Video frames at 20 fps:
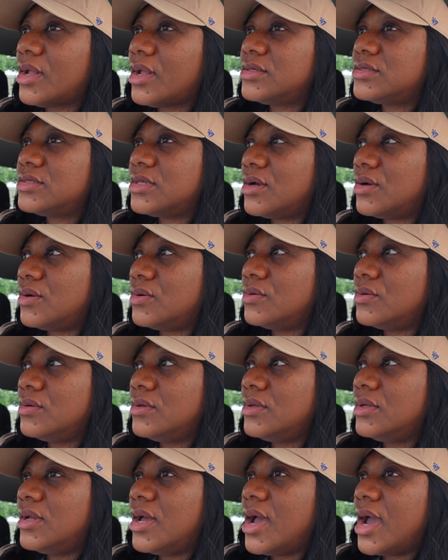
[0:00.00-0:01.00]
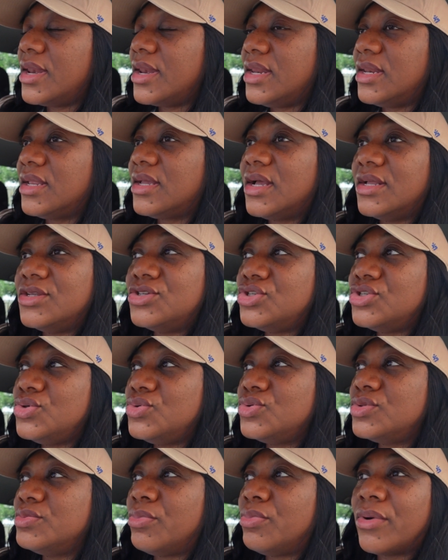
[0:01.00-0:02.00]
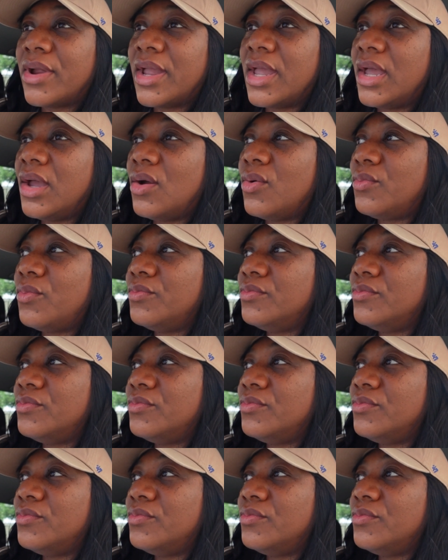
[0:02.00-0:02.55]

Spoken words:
So I need to cut juice, bread,